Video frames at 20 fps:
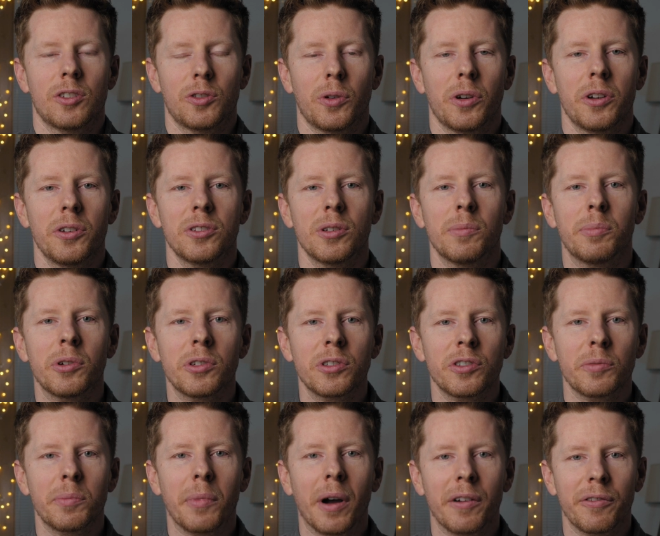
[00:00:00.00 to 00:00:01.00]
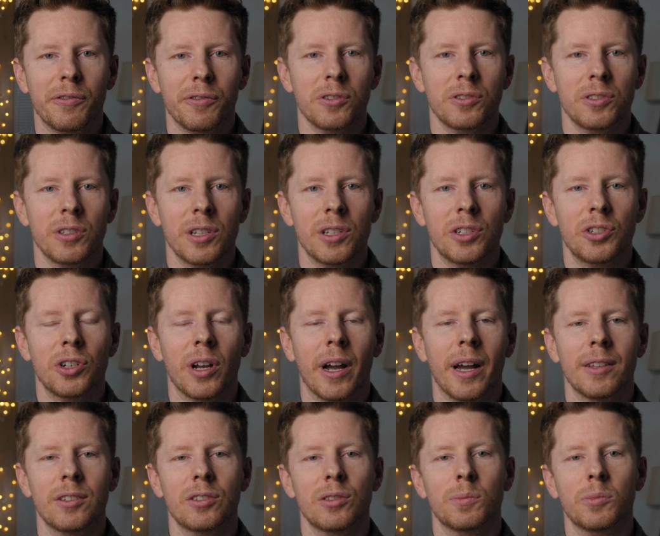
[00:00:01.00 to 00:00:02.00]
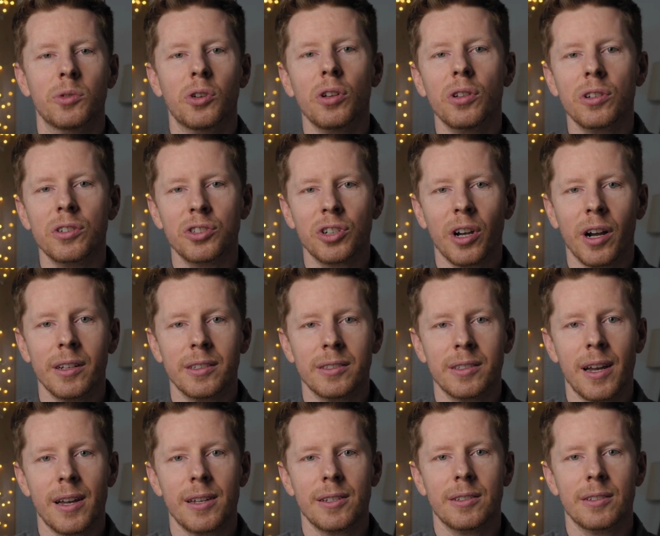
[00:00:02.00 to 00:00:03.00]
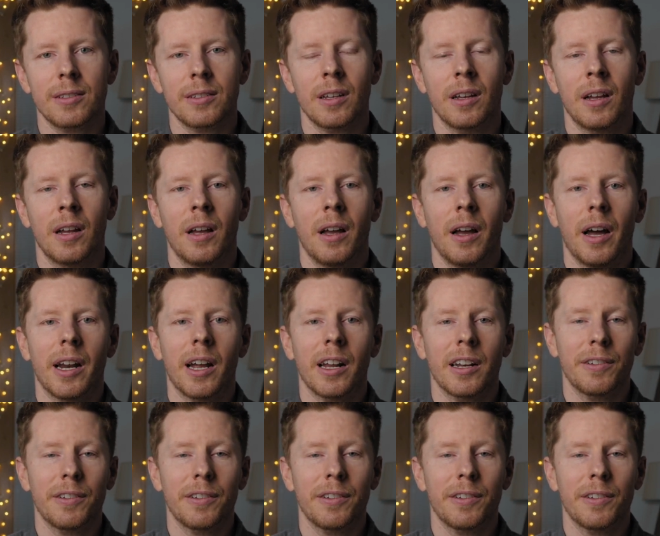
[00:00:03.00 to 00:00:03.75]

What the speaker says: So I used a bunch of my footage and some color chart tests, and I